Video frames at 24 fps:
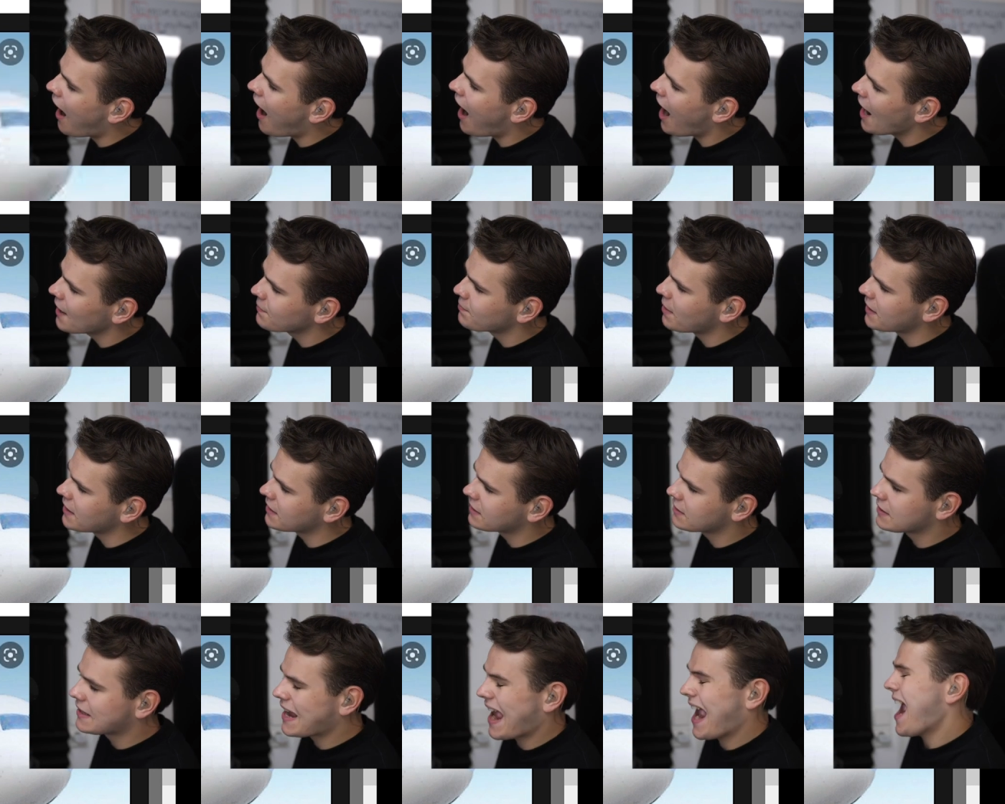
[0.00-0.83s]
odd, but it
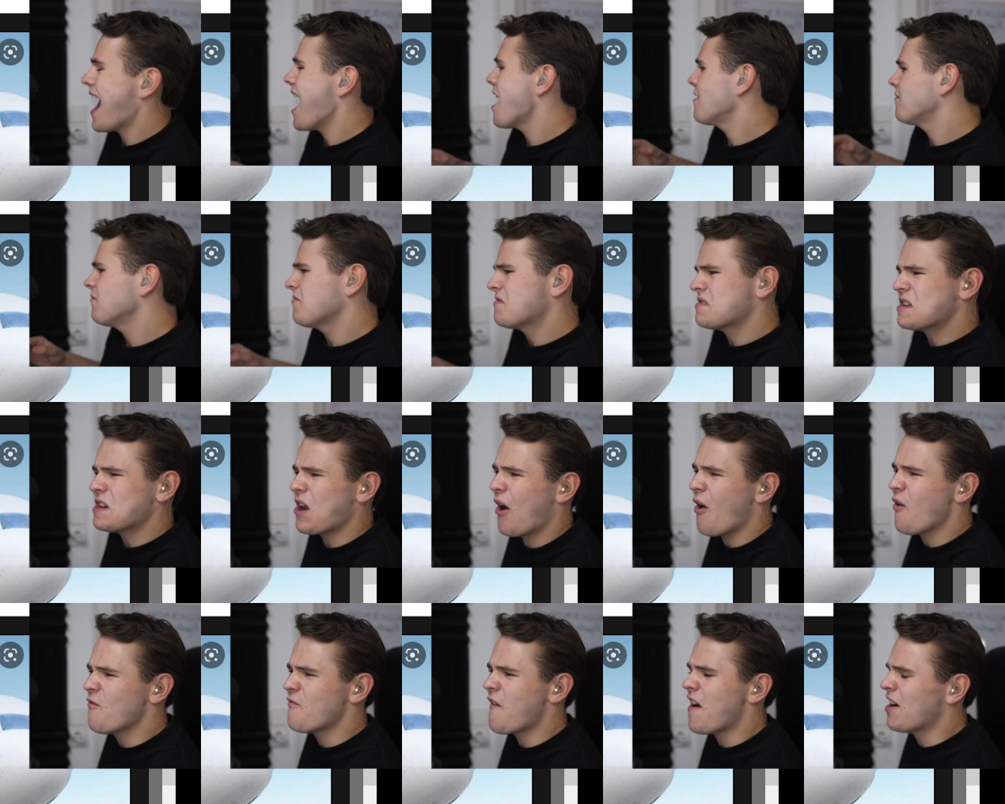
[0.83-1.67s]
can, you
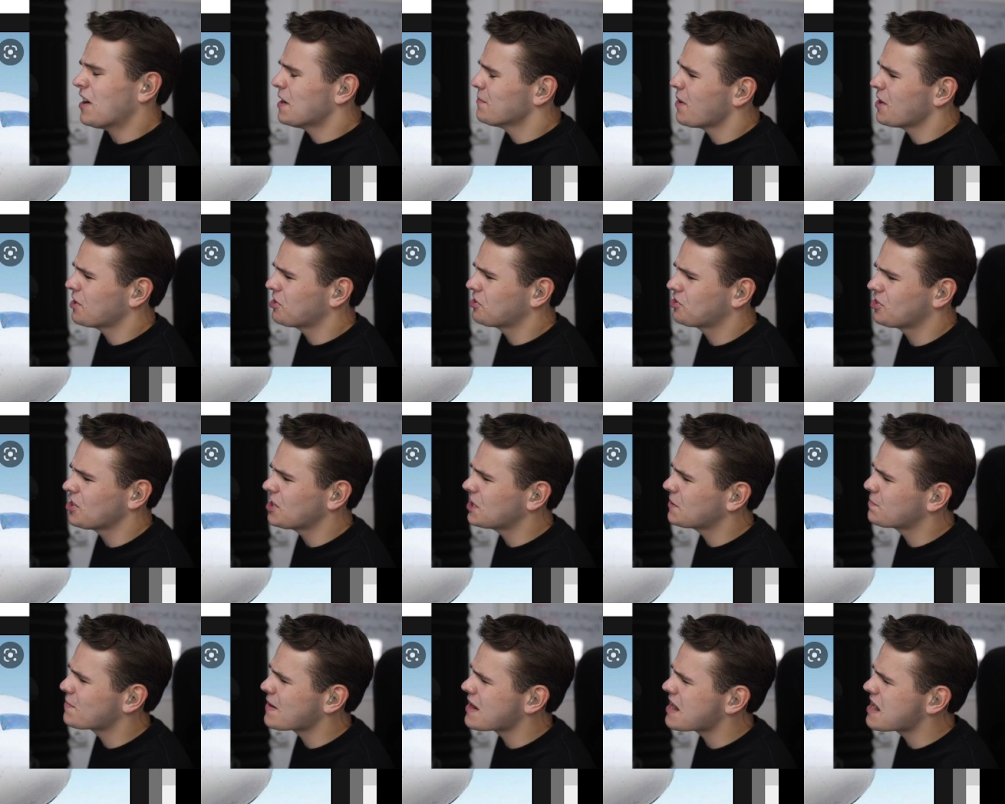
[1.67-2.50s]
know, very much
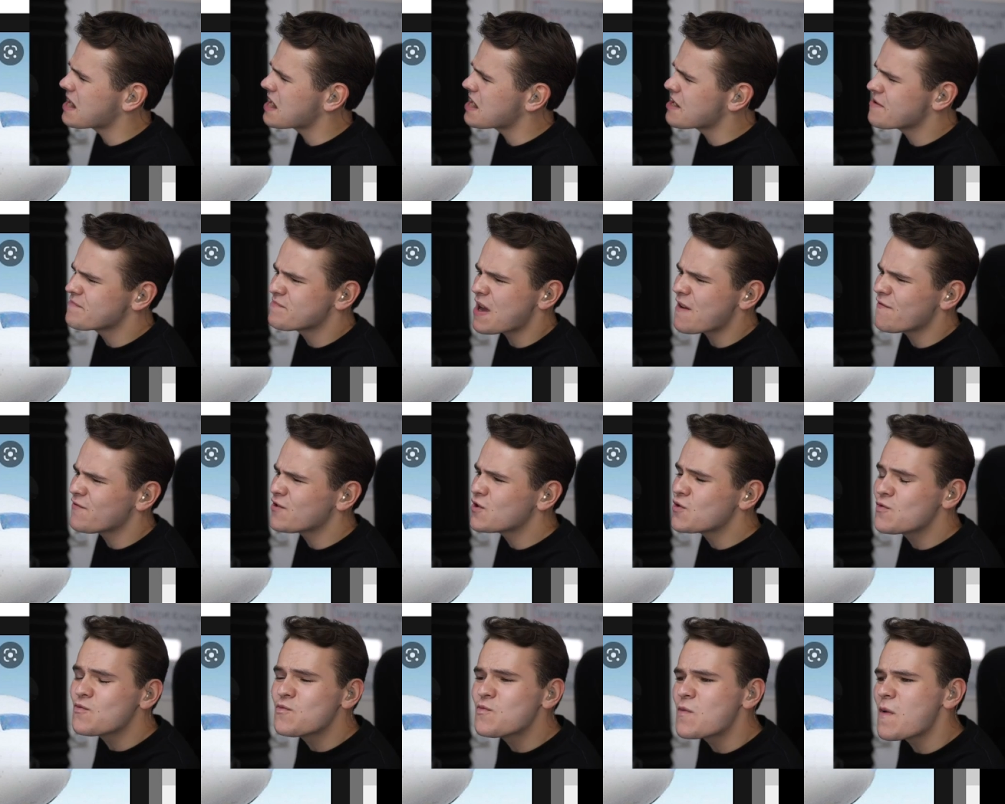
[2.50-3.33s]
just be if
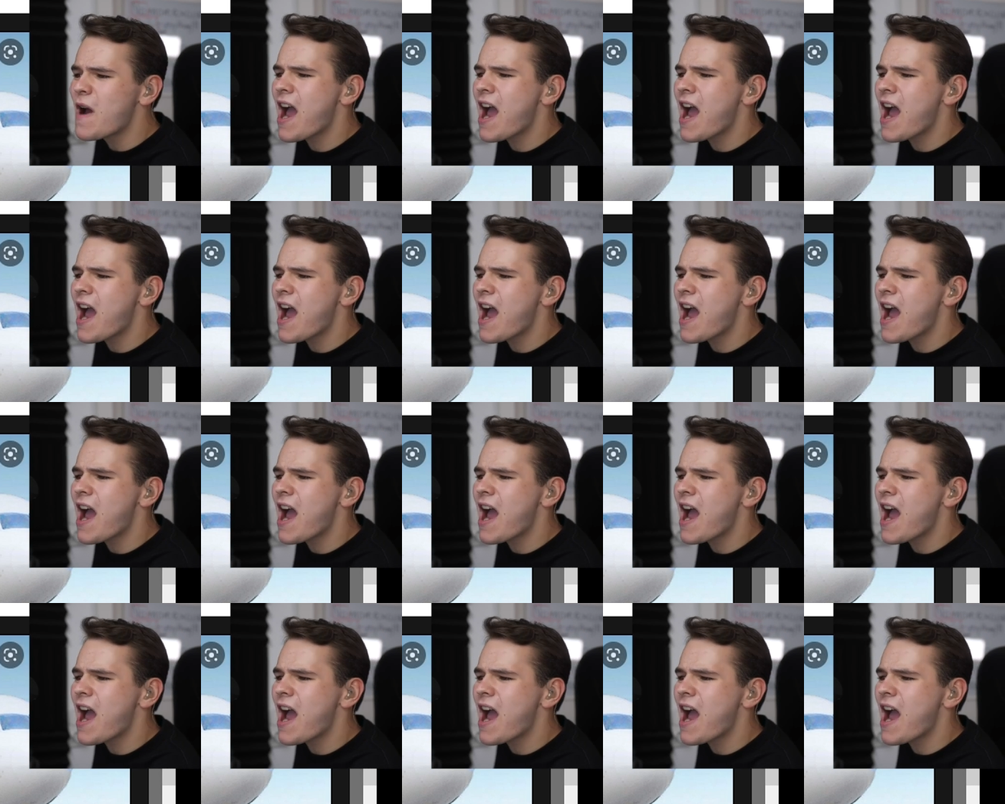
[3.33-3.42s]
you